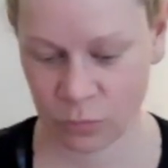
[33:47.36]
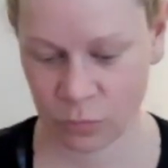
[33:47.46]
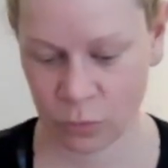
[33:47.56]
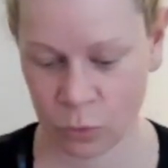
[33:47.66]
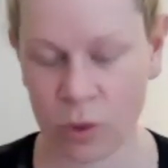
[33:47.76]

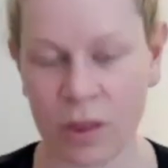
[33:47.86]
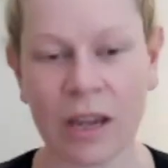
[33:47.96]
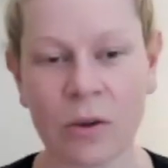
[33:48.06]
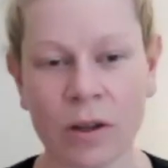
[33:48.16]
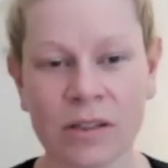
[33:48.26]
we'll
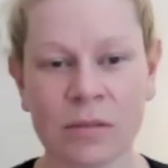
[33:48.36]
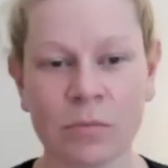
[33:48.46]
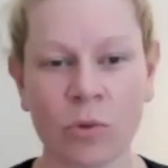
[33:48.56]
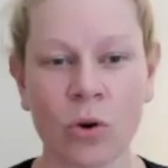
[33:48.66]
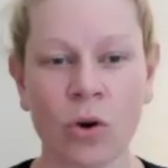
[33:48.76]
think once
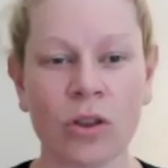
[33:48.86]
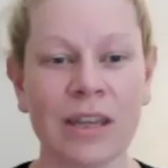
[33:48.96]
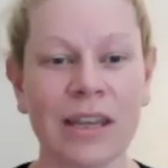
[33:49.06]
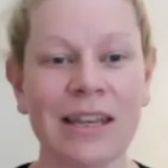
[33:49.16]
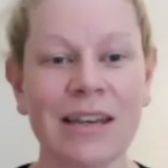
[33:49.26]
more on
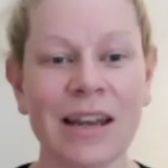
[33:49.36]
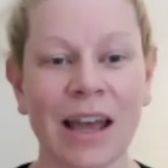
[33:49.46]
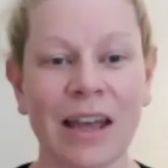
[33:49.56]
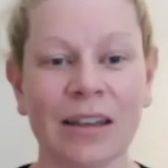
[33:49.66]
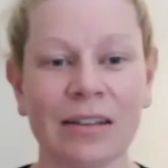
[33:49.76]
the
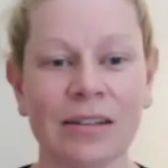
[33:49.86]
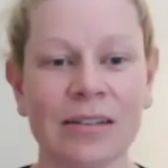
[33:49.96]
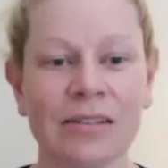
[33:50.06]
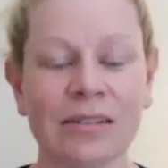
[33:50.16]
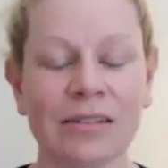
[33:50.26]

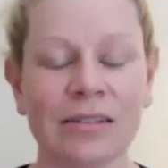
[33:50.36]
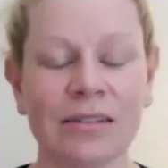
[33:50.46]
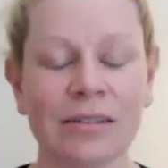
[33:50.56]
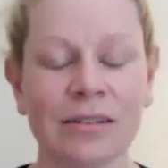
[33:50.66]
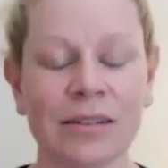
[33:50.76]
inhales.
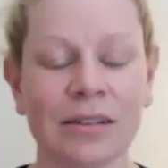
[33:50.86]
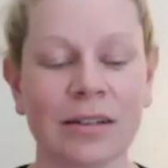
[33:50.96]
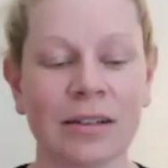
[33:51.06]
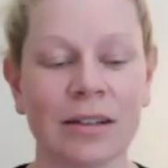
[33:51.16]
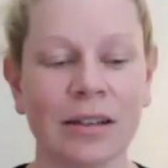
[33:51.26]

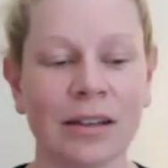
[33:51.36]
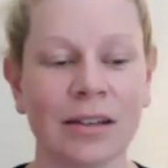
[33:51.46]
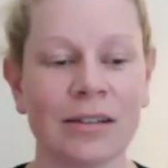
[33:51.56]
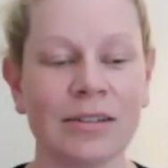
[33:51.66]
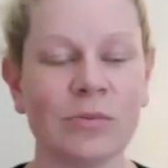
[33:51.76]

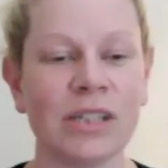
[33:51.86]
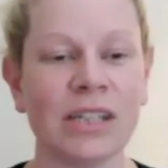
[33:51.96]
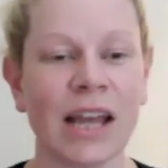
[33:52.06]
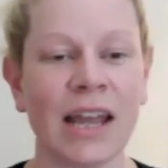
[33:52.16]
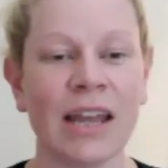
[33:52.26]
And as we
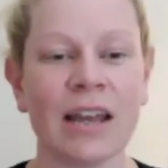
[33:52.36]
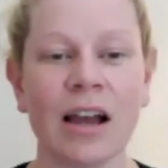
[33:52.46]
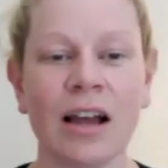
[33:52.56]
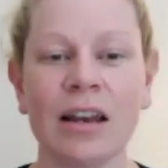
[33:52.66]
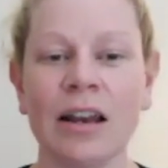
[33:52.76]
take
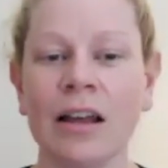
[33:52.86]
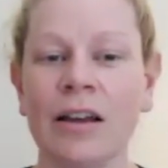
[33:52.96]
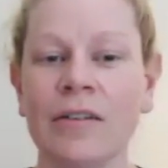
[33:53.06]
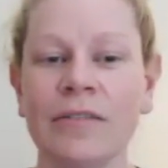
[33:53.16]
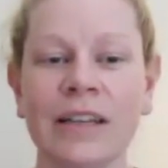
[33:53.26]
our
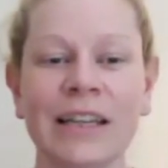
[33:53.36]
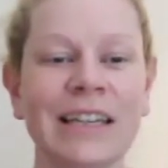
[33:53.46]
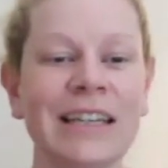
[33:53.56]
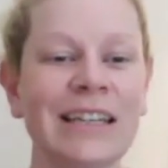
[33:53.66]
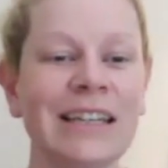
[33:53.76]
lovely
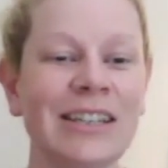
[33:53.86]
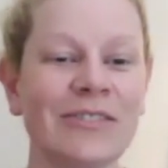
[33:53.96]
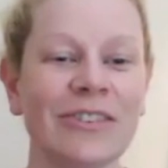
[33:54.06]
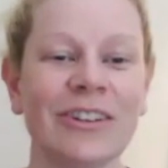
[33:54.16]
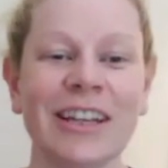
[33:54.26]

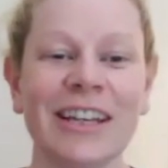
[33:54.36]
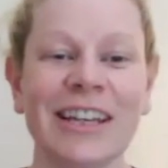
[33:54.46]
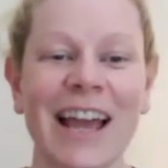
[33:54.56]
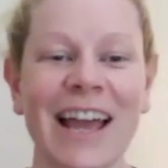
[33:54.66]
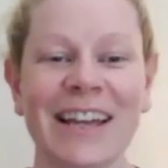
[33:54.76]
easeful
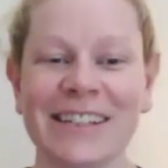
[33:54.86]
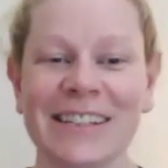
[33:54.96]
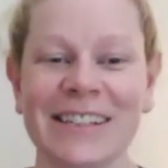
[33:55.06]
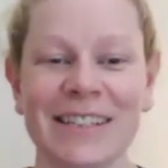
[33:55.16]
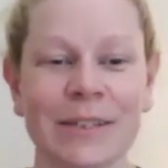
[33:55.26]

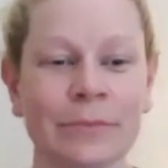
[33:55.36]
inhales,